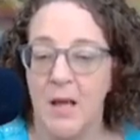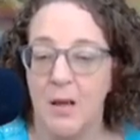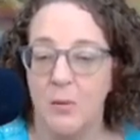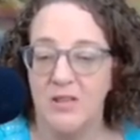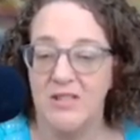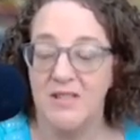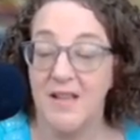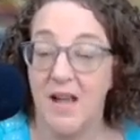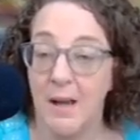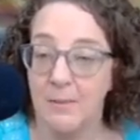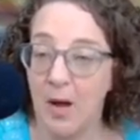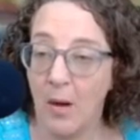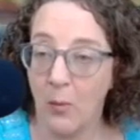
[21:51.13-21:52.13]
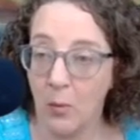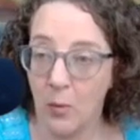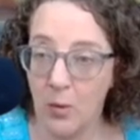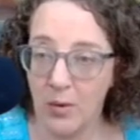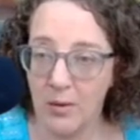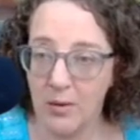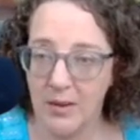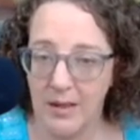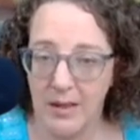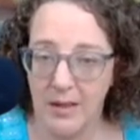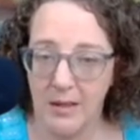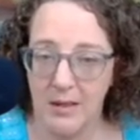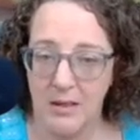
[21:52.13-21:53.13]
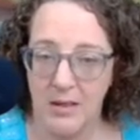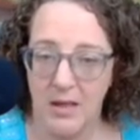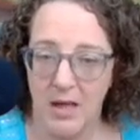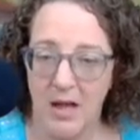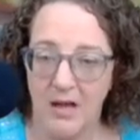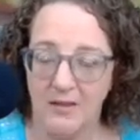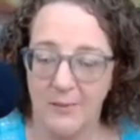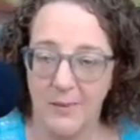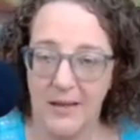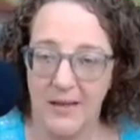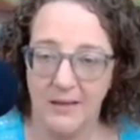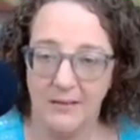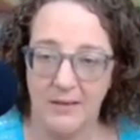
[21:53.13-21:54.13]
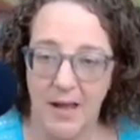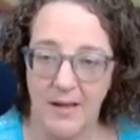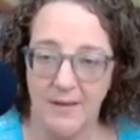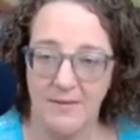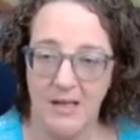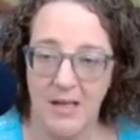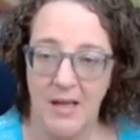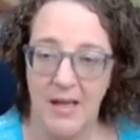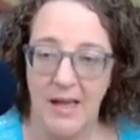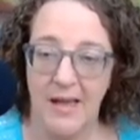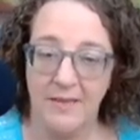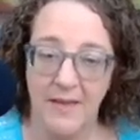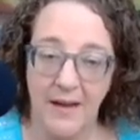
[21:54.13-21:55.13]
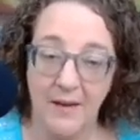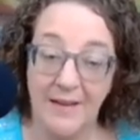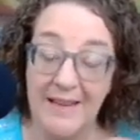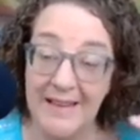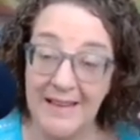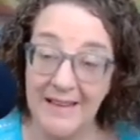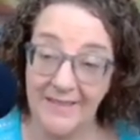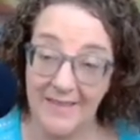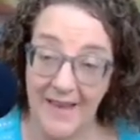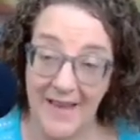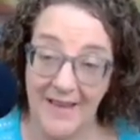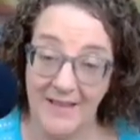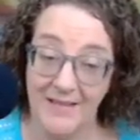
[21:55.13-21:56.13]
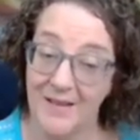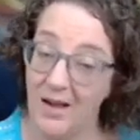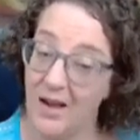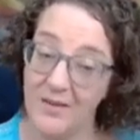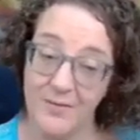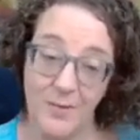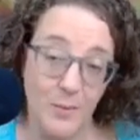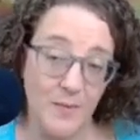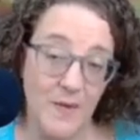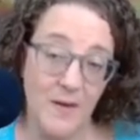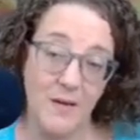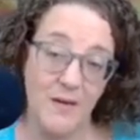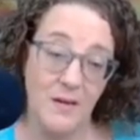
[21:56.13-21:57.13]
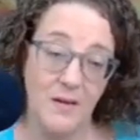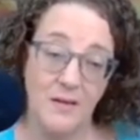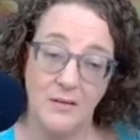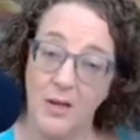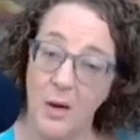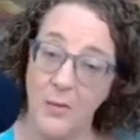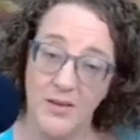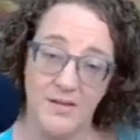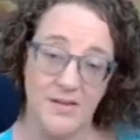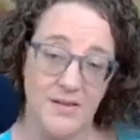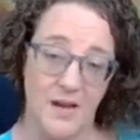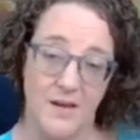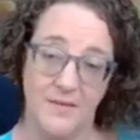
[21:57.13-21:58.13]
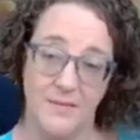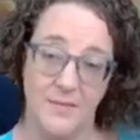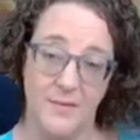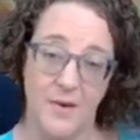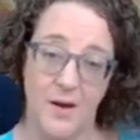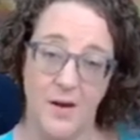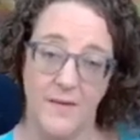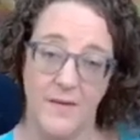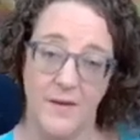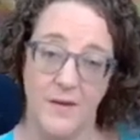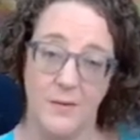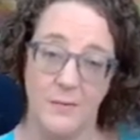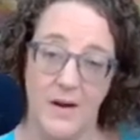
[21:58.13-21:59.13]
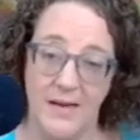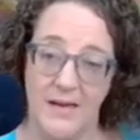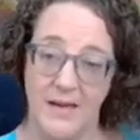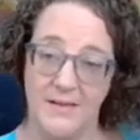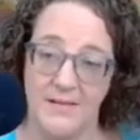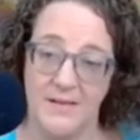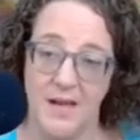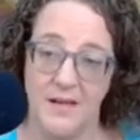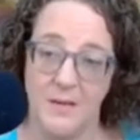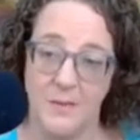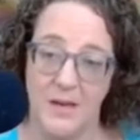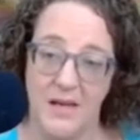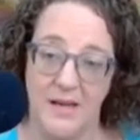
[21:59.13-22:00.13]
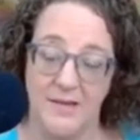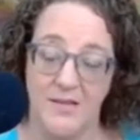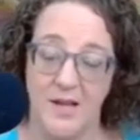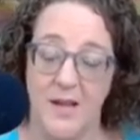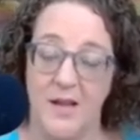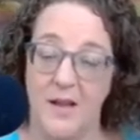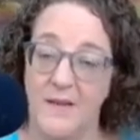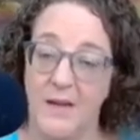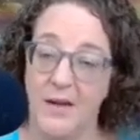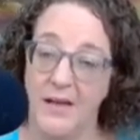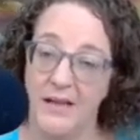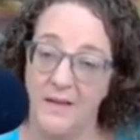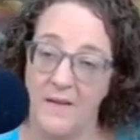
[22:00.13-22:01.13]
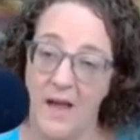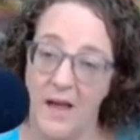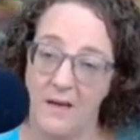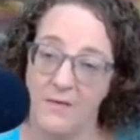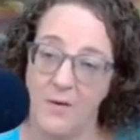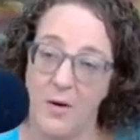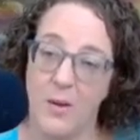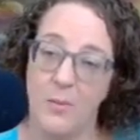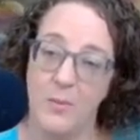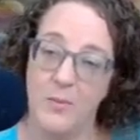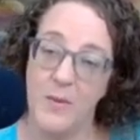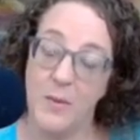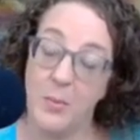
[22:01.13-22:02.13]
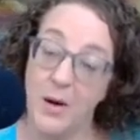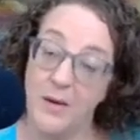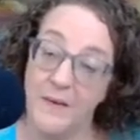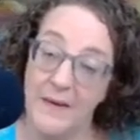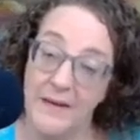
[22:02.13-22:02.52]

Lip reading: which is I'm not worthy of being loved. And they are getting that not from the lower stuff on the right-hand side of the page. They're getting that from the part they